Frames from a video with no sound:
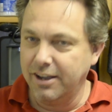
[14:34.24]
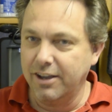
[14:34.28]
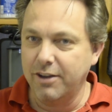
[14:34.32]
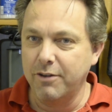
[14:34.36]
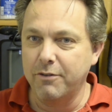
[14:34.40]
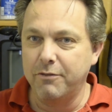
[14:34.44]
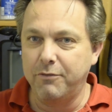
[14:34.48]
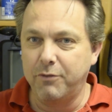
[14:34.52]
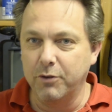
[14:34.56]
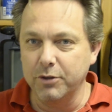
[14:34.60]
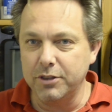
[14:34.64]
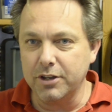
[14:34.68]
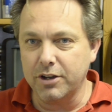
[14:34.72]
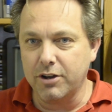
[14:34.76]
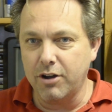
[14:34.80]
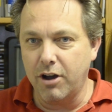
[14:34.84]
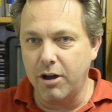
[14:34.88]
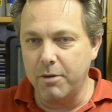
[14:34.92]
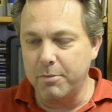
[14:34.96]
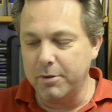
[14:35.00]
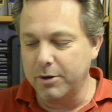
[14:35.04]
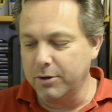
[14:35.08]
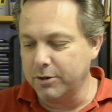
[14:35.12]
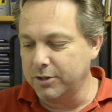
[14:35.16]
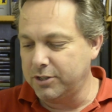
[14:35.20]
for the
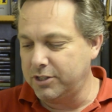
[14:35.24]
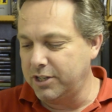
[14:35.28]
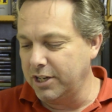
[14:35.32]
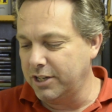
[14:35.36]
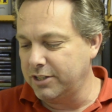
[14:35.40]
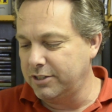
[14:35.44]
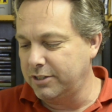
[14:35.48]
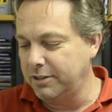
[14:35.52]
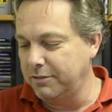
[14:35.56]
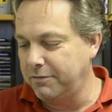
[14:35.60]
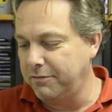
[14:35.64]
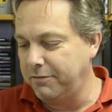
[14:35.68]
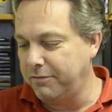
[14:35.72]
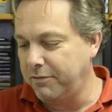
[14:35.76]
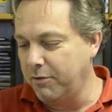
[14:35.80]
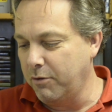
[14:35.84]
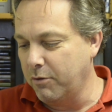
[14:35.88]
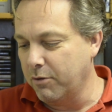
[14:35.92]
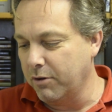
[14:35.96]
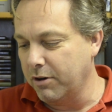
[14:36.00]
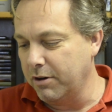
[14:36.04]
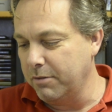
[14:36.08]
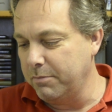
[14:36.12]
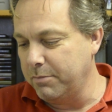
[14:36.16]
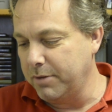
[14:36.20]
Commodore
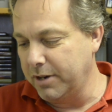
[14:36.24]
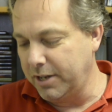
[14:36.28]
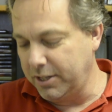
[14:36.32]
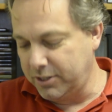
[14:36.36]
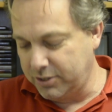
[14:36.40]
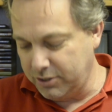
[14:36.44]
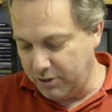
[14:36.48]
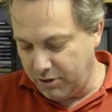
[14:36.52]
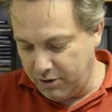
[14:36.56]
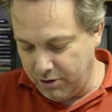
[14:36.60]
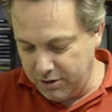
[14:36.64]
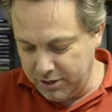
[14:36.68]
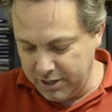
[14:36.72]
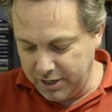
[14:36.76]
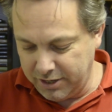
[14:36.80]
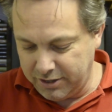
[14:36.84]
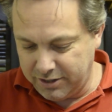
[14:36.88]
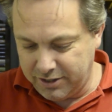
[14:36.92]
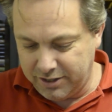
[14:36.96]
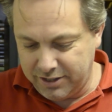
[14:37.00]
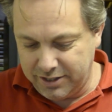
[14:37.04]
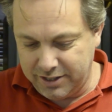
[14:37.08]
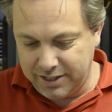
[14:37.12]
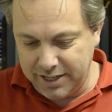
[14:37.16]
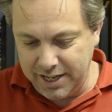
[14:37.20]
64, but it's on a
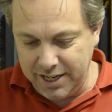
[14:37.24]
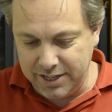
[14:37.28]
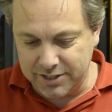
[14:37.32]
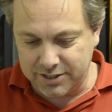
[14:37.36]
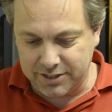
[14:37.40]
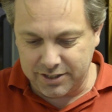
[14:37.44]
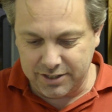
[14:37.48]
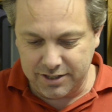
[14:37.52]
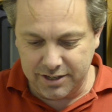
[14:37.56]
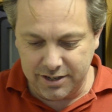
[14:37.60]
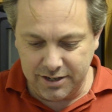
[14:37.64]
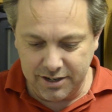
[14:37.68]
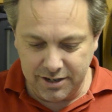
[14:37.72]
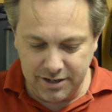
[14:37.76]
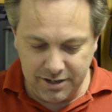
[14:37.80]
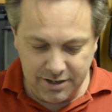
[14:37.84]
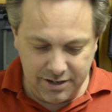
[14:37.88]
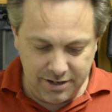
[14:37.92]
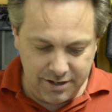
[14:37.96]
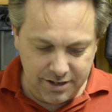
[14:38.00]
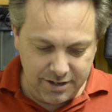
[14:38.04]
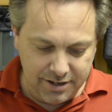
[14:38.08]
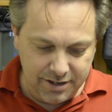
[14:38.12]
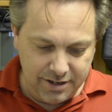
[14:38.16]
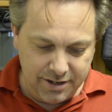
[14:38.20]
disc.
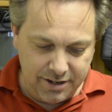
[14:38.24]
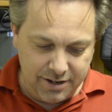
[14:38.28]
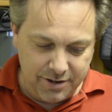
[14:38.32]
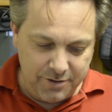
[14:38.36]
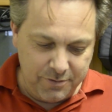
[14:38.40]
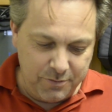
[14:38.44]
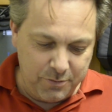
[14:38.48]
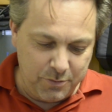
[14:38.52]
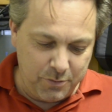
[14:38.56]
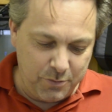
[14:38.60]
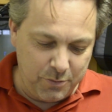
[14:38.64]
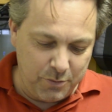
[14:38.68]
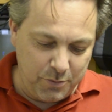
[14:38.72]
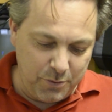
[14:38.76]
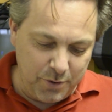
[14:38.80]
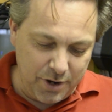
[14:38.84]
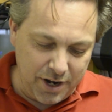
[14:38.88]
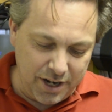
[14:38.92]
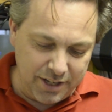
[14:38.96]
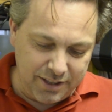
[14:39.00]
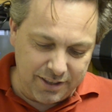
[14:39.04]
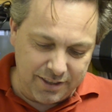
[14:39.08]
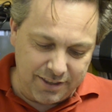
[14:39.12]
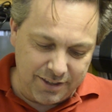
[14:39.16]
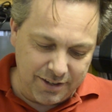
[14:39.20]

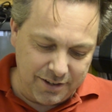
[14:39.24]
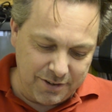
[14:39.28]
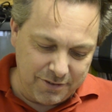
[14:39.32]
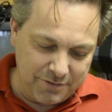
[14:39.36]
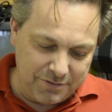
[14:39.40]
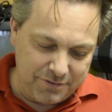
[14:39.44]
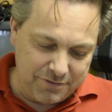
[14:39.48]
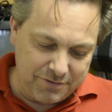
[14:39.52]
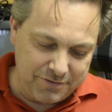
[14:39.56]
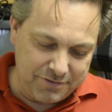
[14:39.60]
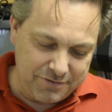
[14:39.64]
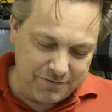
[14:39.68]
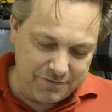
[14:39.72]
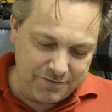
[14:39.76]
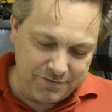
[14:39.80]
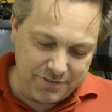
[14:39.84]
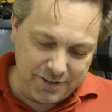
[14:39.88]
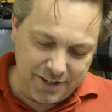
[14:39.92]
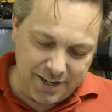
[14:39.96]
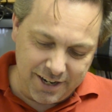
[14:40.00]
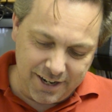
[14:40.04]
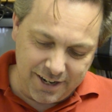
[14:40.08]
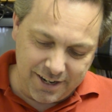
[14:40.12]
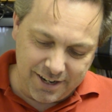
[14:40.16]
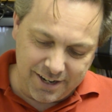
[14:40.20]
What the
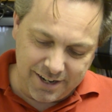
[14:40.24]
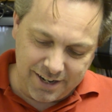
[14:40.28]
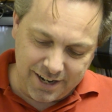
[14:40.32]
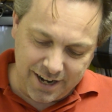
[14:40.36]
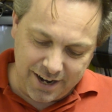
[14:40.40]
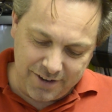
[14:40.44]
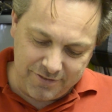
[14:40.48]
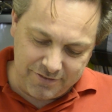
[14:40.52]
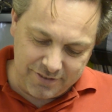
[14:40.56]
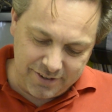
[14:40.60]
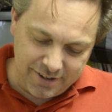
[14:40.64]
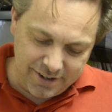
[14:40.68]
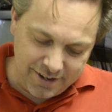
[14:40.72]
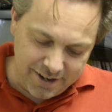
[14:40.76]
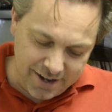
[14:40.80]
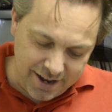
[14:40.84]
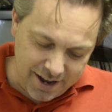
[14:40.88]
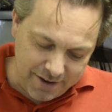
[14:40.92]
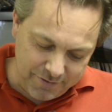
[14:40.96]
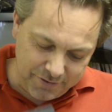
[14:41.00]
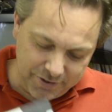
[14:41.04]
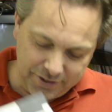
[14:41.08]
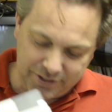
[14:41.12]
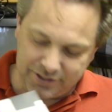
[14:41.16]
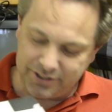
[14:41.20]
fuck? I've
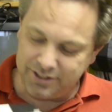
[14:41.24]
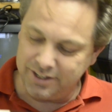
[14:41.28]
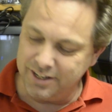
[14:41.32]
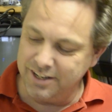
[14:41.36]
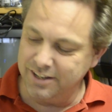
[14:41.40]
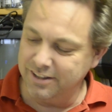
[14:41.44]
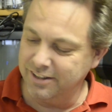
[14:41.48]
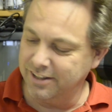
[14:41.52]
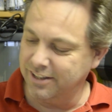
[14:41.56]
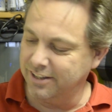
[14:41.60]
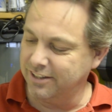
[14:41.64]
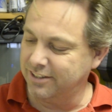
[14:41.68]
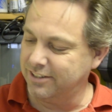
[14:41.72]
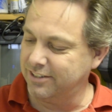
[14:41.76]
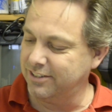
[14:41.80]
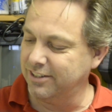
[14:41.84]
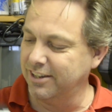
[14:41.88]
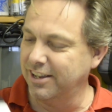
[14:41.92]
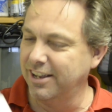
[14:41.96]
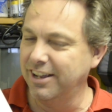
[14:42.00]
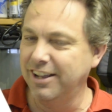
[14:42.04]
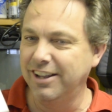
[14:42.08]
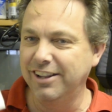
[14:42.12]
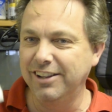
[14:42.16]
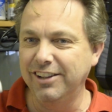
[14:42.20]
never seen this.
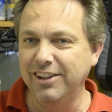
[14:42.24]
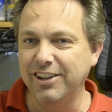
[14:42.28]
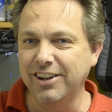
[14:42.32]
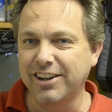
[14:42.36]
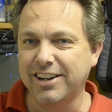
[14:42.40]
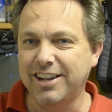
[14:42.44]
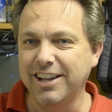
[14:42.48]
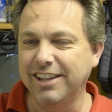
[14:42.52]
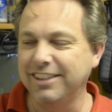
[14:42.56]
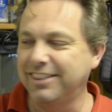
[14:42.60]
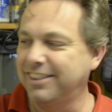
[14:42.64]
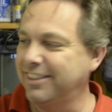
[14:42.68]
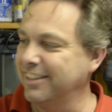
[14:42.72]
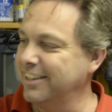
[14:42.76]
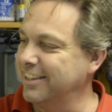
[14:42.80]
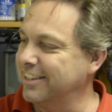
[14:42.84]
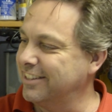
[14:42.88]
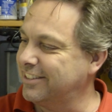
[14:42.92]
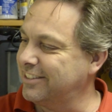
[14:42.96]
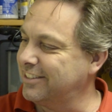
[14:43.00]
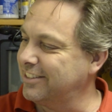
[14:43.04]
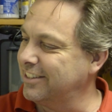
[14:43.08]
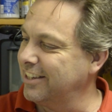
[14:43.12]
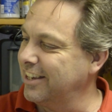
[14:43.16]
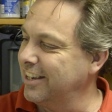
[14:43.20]
Look at
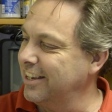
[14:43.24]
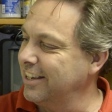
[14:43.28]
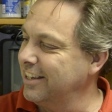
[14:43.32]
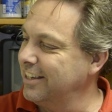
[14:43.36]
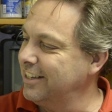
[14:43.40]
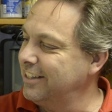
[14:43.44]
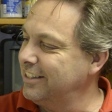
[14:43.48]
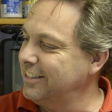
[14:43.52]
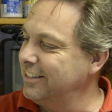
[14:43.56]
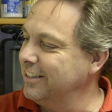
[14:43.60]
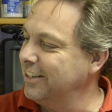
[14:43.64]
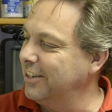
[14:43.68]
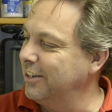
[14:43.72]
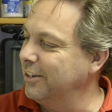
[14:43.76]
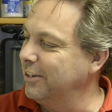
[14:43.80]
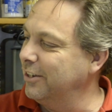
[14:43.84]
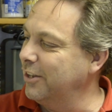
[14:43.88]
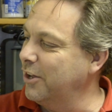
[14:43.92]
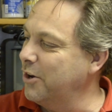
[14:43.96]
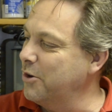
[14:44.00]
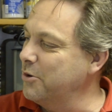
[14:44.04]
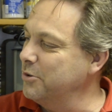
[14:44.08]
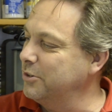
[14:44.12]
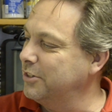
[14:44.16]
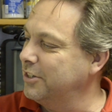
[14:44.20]
this.
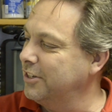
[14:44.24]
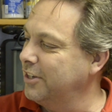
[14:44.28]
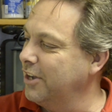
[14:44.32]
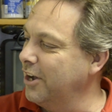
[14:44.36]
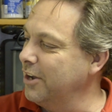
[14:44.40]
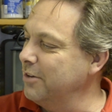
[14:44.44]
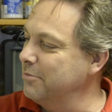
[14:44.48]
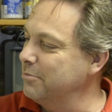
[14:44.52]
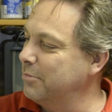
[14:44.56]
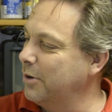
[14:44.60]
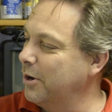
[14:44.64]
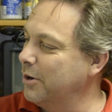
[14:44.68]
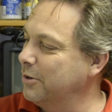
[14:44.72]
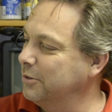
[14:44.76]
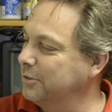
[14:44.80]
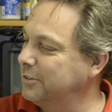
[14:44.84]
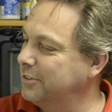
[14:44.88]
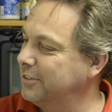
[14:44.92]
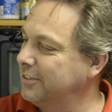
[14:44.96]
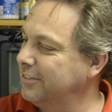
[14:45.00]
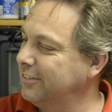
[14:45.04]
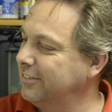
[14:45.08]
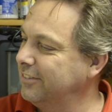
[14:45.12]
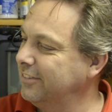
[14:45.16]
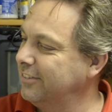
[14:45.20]
Load
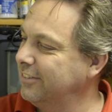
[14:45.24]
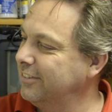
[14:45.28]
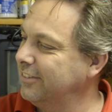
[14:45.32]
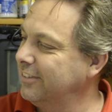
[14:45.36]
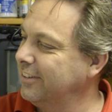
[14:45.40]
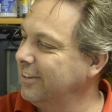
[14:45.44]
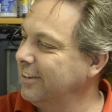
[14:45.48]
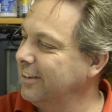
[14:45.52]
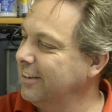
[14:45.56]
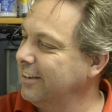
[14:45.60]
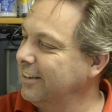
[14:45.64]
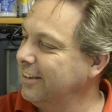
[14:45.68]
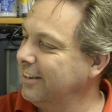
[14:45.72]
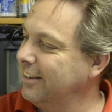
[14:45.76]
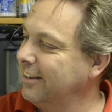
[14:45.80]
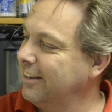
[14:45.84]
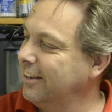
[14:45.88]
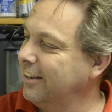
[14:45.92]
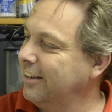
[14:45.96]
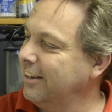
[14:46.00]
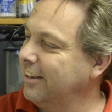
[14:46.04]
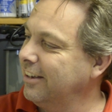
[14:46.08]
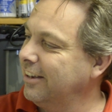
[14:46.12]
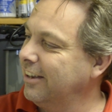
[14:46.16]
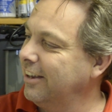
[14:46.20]
Gunboat.
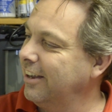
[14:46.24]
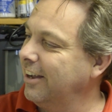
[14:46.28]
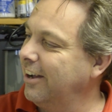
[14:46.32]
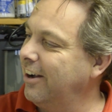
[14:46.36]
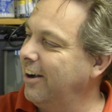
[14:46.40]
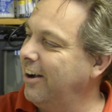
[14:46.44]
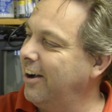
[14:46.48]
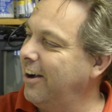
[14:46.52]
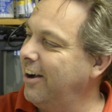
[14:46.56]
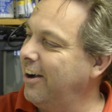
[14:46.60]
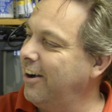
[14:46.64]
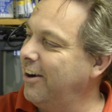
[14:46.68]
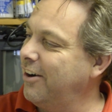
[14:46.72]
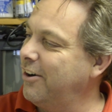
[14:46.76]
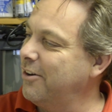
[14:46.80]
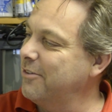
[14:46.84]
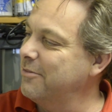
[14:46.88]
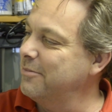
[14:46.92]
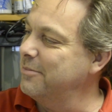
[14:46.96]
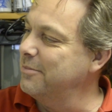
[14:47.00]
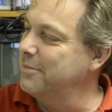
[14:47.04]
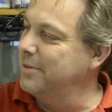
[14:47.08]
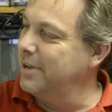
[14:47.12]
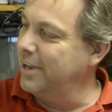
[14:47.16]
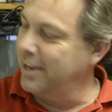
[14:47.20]
Oh
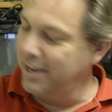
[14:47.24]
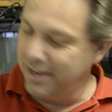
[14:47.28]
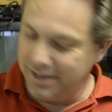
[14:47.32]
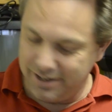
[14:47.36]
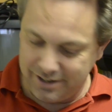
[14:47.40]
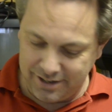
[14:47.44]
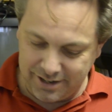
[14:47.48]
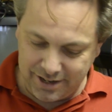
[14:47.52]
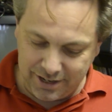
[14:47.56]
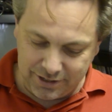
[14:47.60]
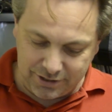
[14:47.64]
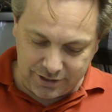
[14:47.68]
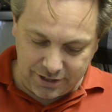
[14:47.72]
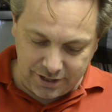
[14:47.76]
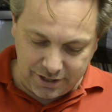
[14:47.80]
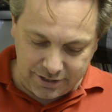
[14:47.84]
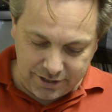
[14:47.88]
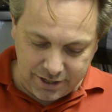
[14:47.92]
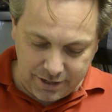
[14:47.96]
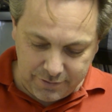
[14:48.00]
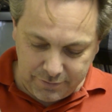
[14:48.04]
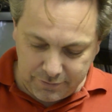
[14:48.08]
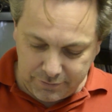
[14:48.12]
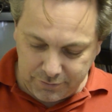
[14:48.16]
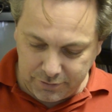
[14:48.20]
man, it's
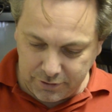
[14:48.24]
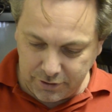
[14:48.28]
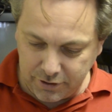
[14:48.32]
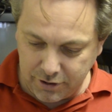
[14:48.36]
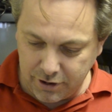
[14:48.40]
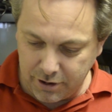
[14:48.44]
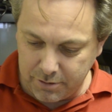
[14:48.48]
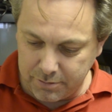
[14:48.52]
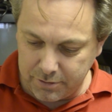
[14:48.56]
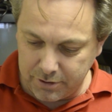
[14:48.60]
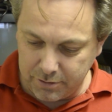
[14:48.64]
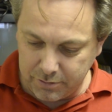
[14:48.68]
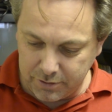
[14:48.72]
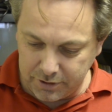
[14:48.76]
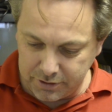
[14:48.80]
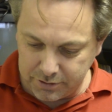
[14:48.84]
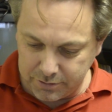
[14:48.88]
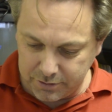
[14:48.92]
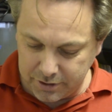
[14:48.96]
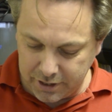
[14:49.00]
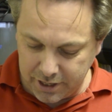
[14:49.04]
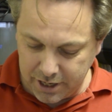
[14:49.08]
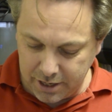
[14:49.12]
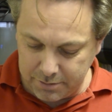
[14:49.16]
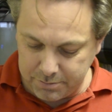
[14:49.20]
even for the Commodore
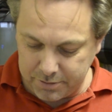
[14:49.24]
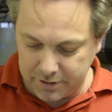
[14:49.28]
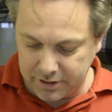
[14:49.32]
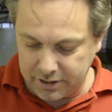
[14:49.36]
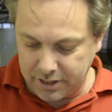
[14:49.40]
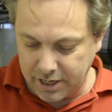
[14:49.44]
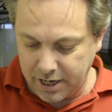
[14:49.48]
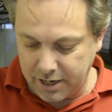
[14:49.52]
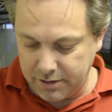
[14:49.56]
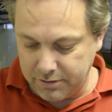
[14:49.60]
128, but